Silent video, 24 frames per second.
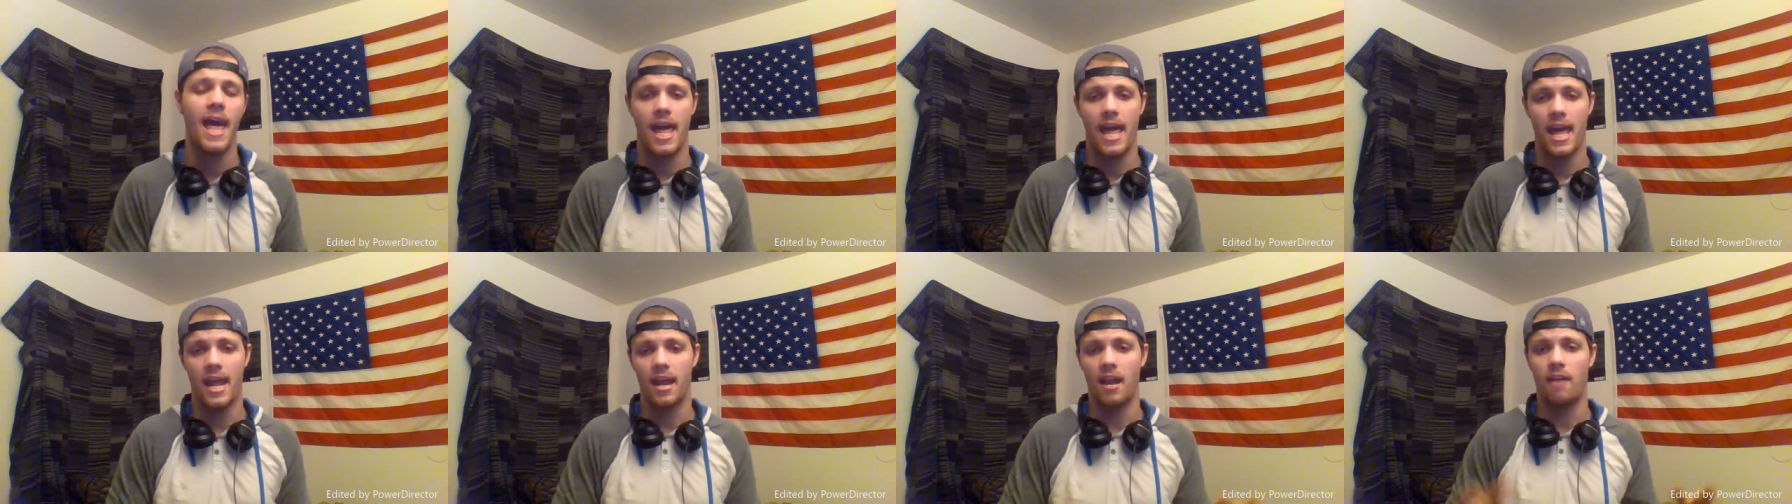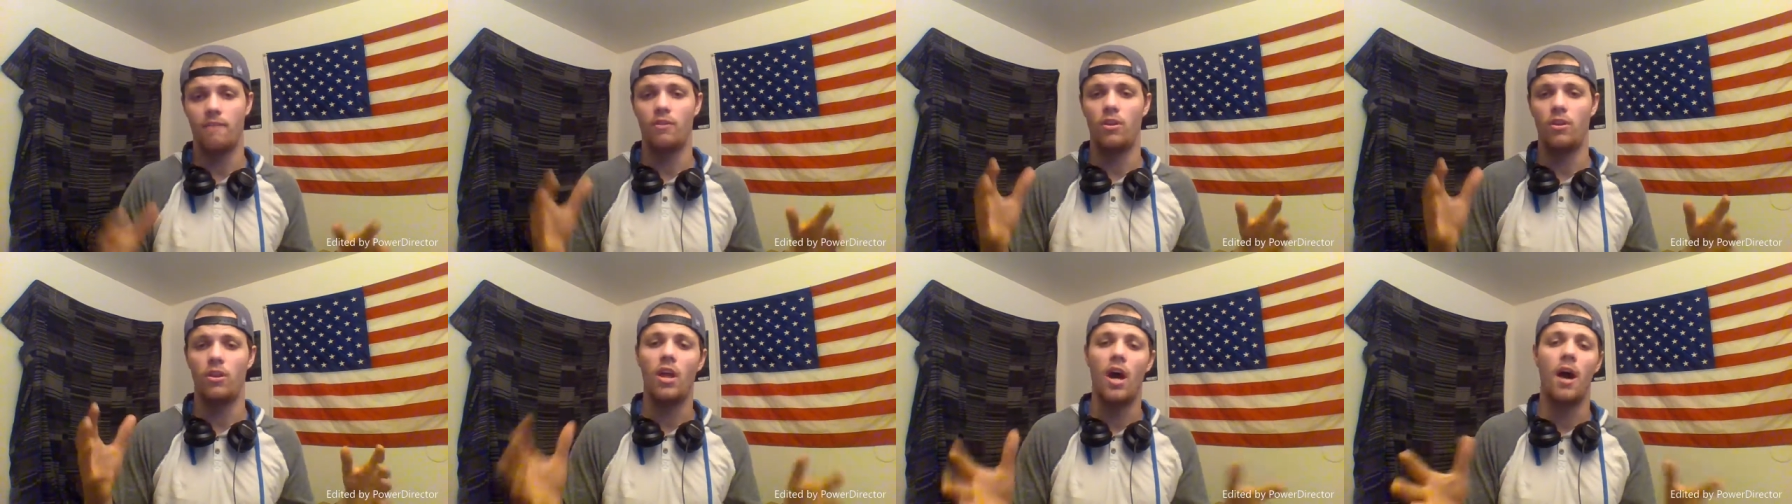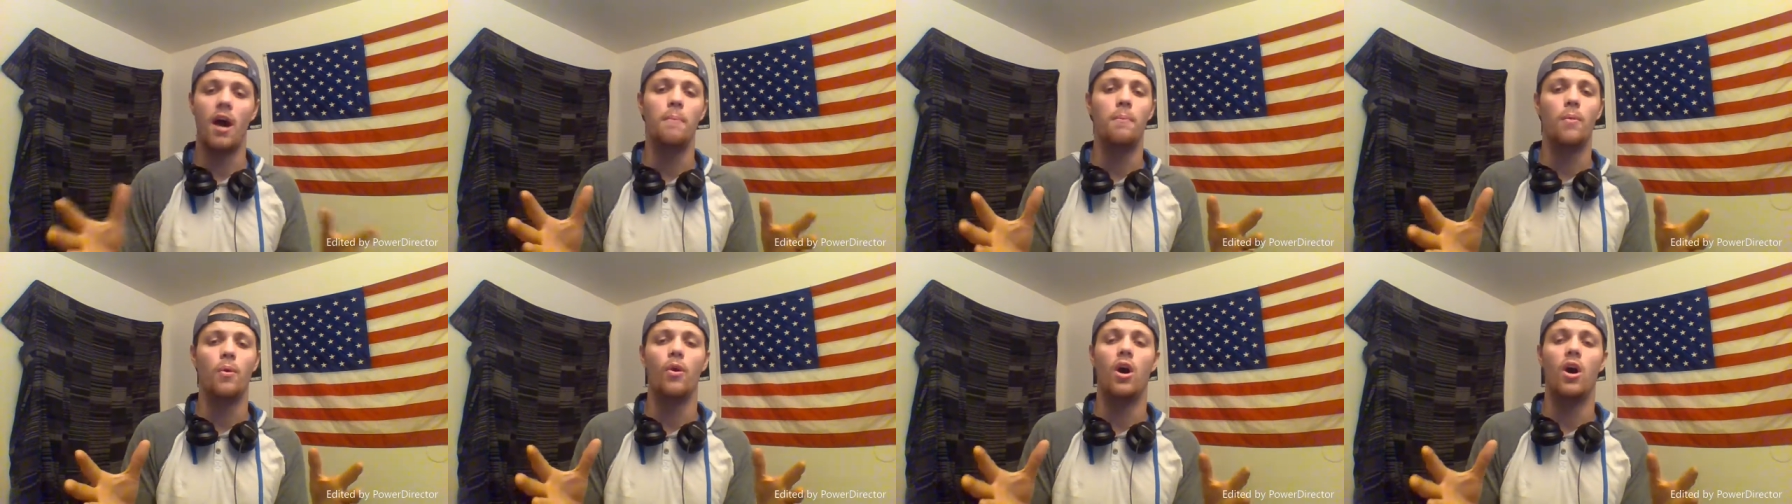and I have a
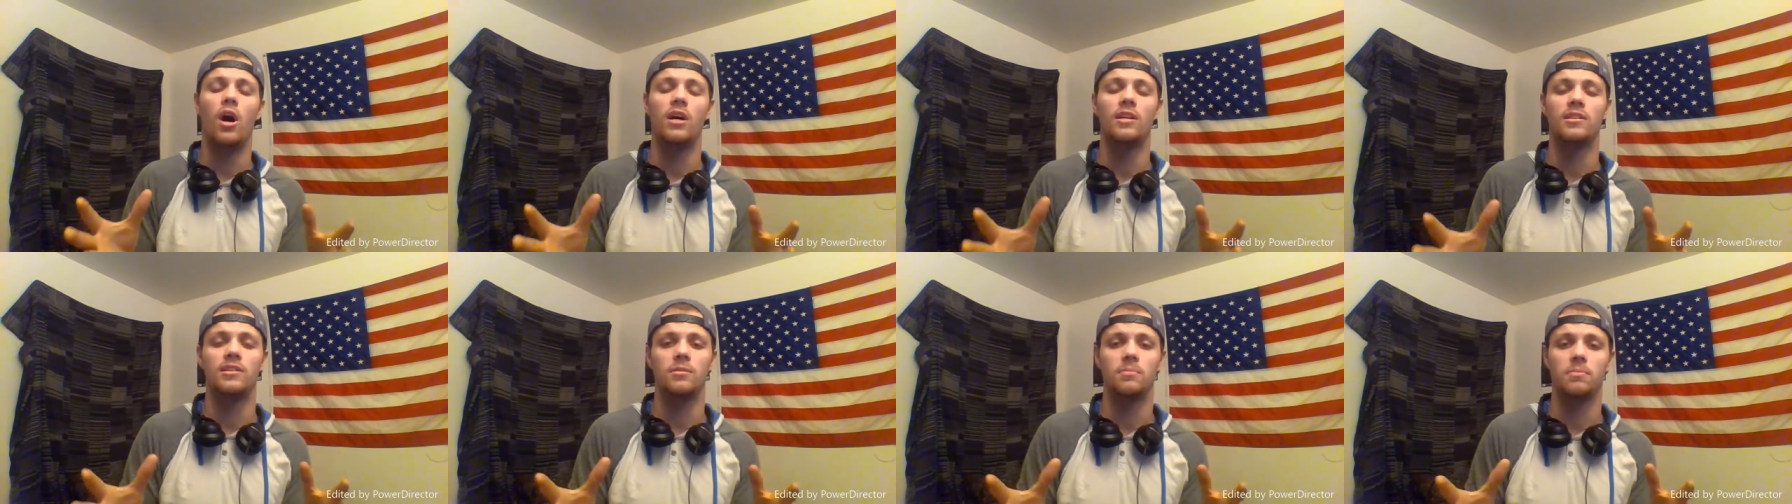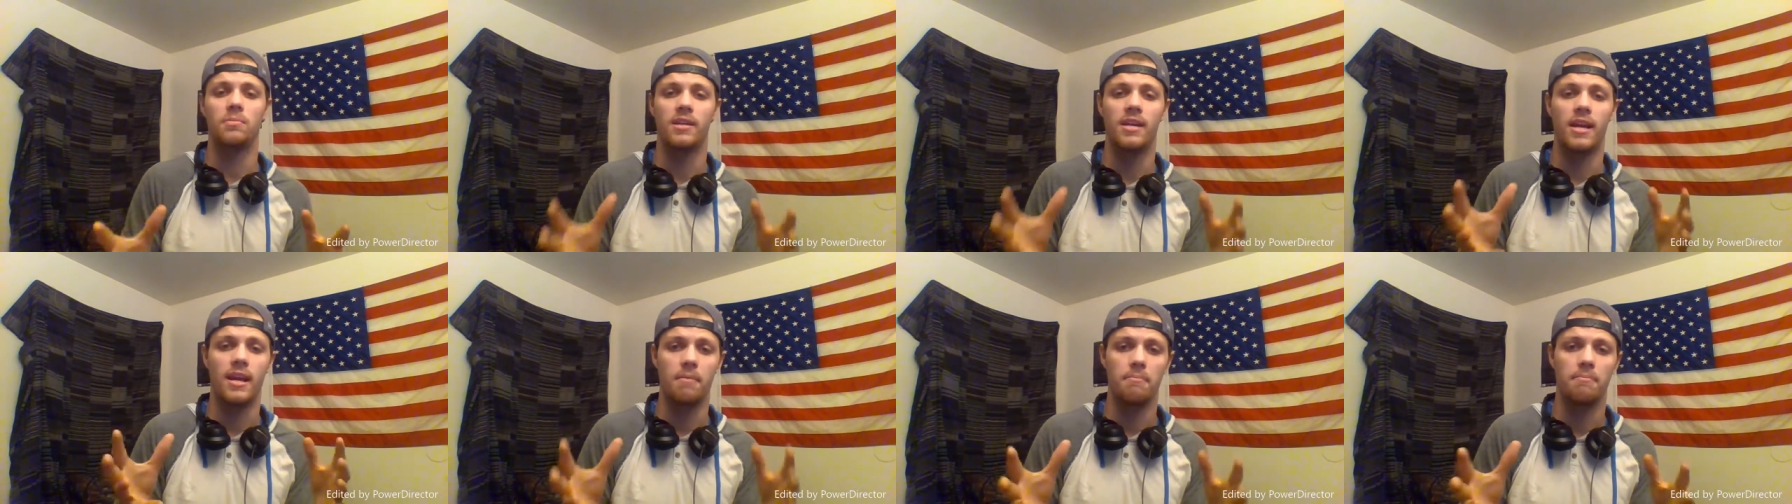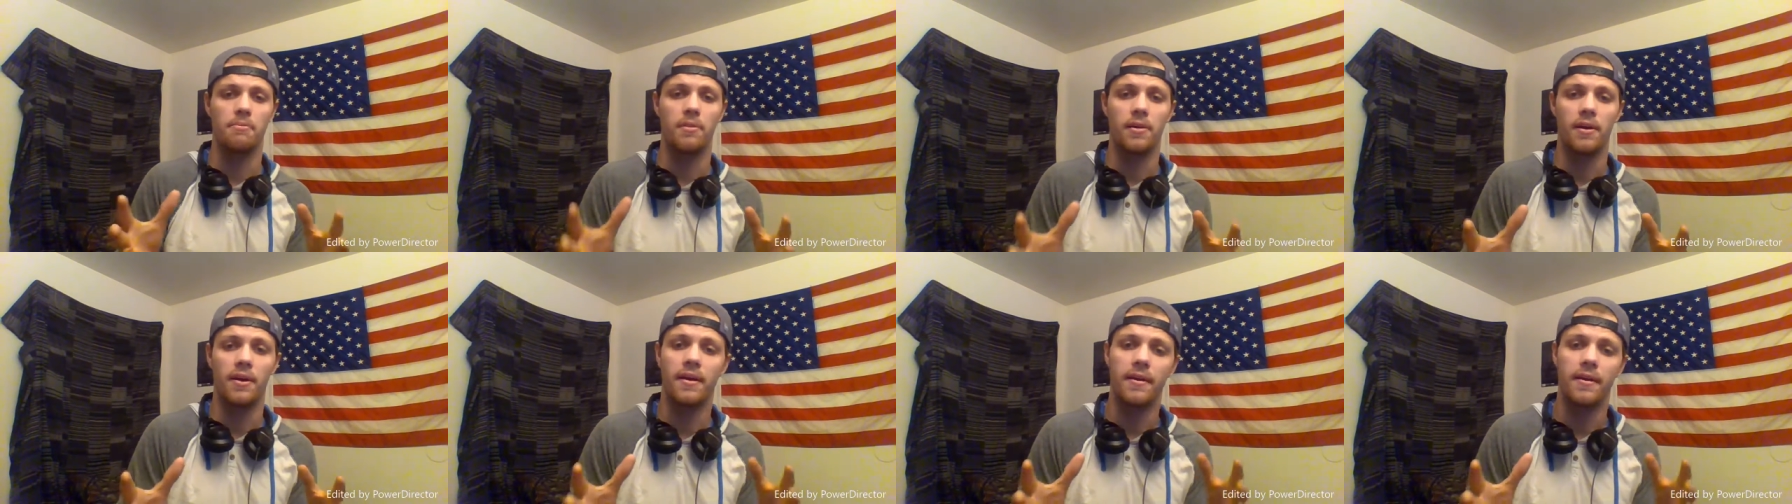lot more awesome
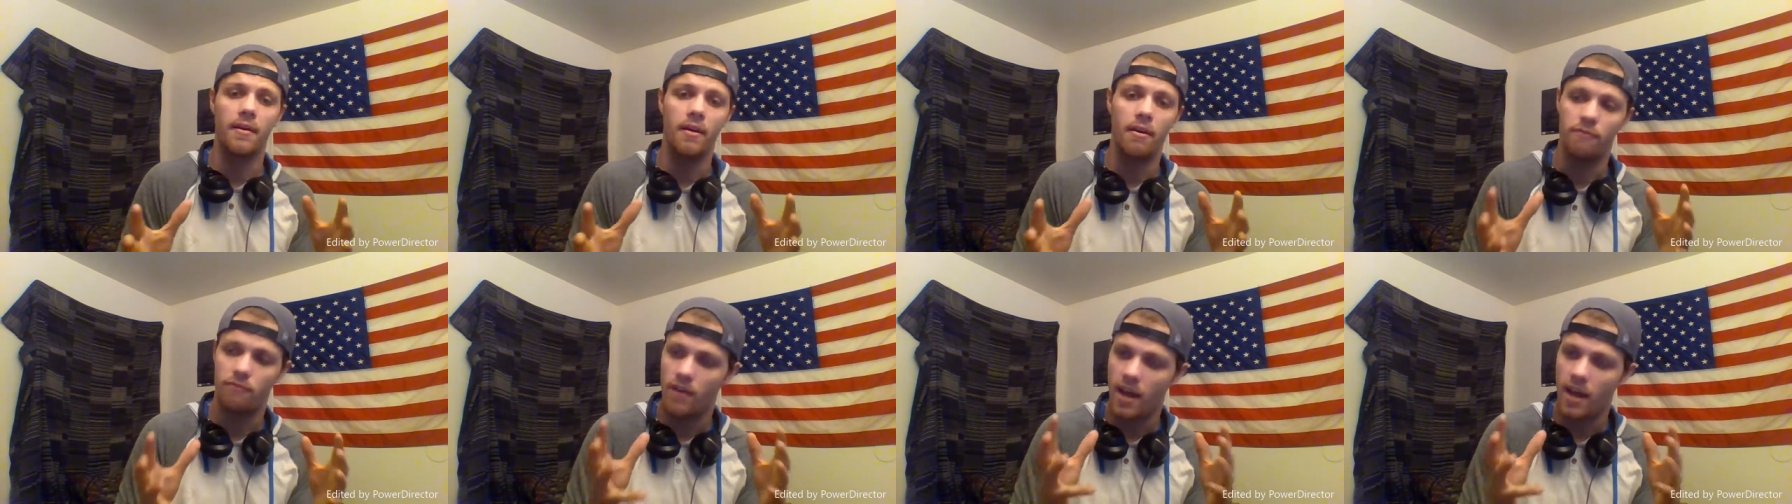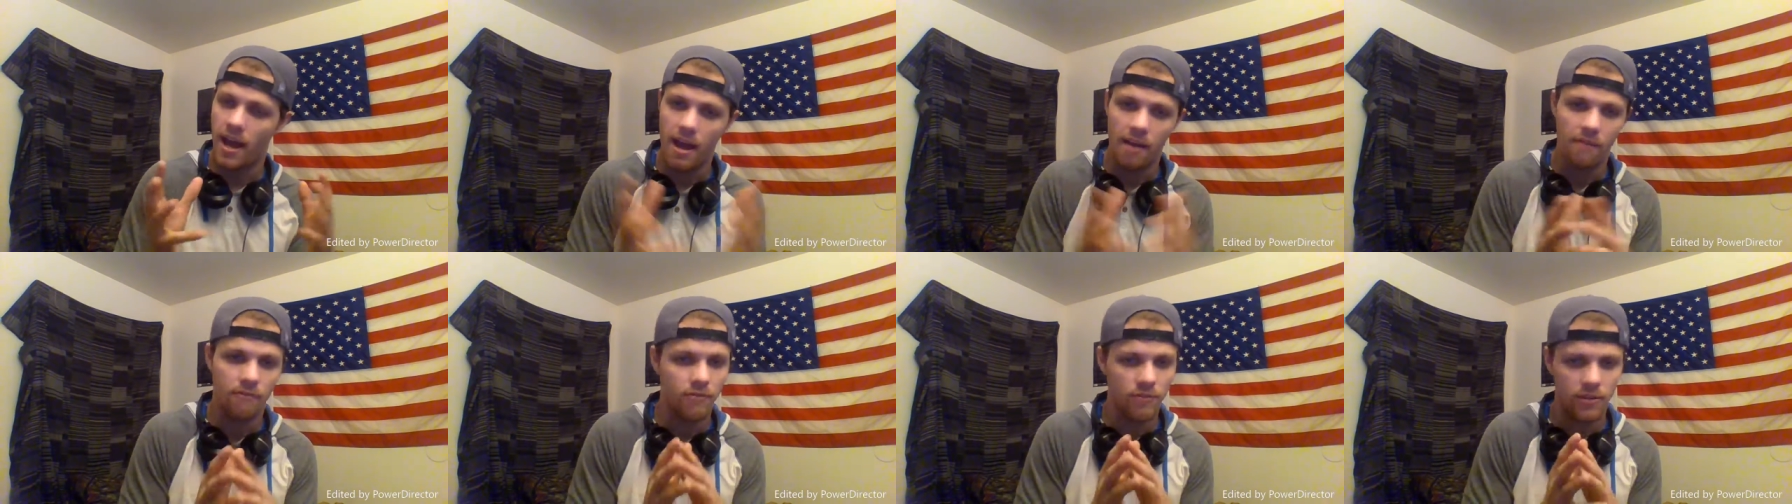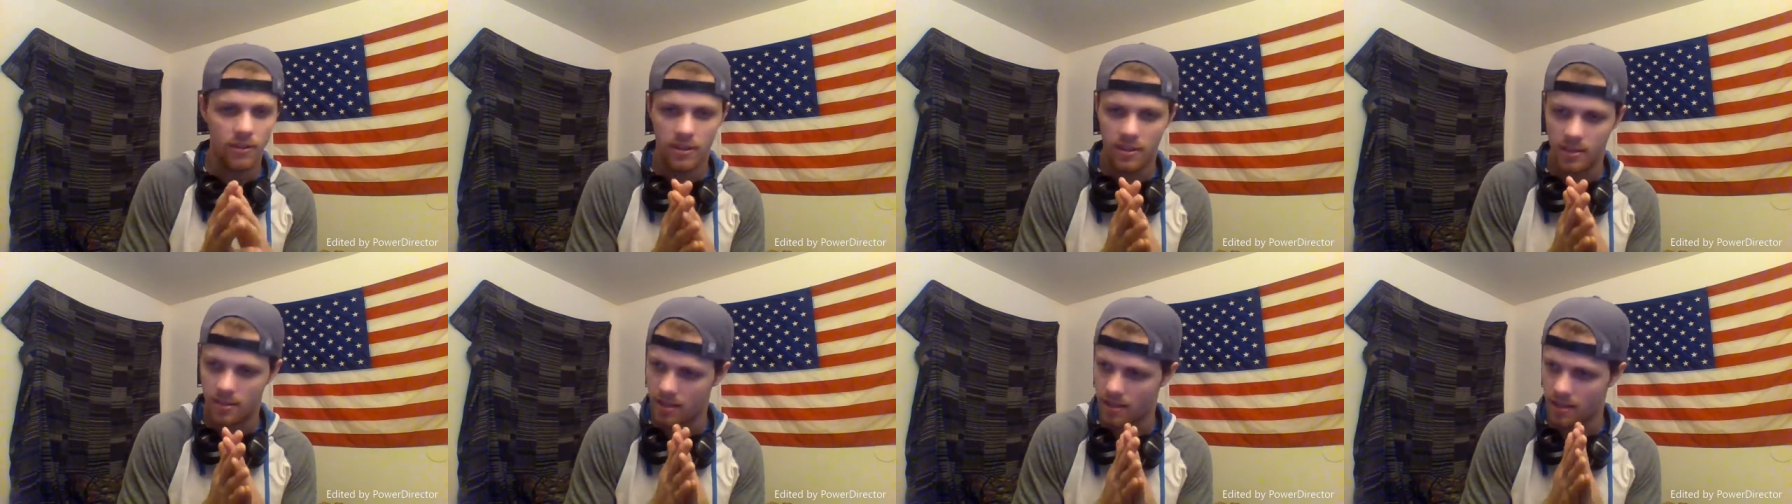gameplay of
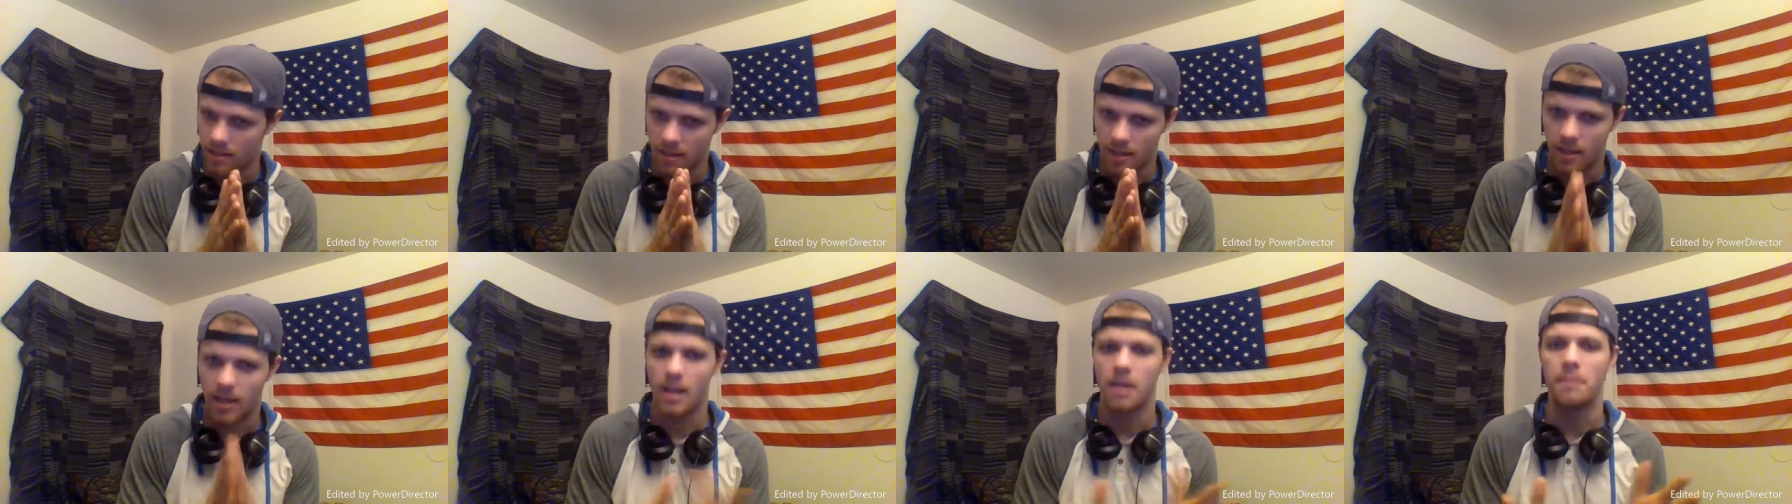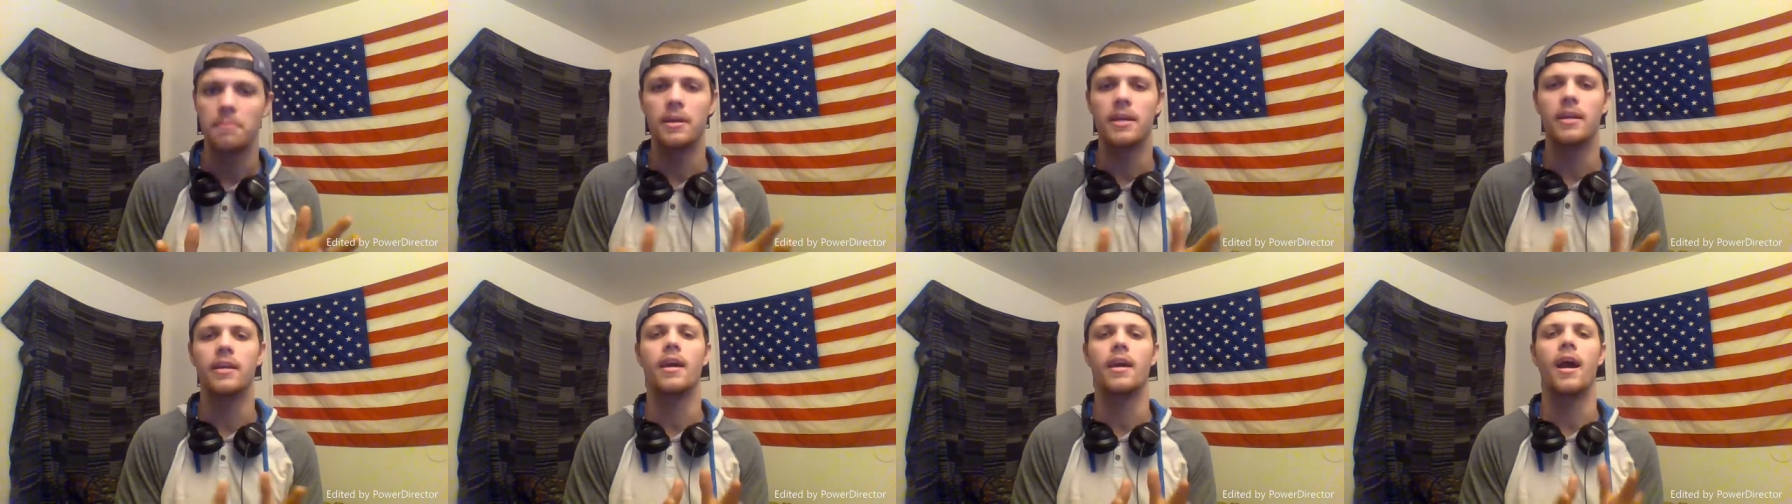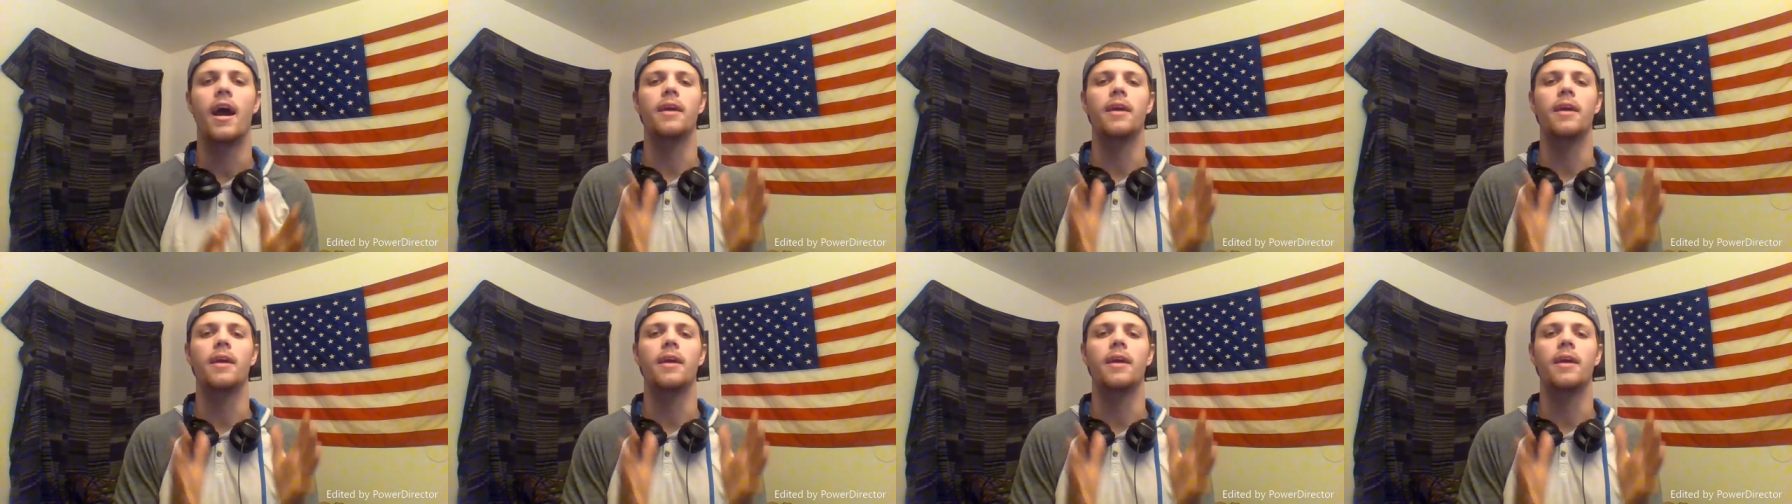everything gaming.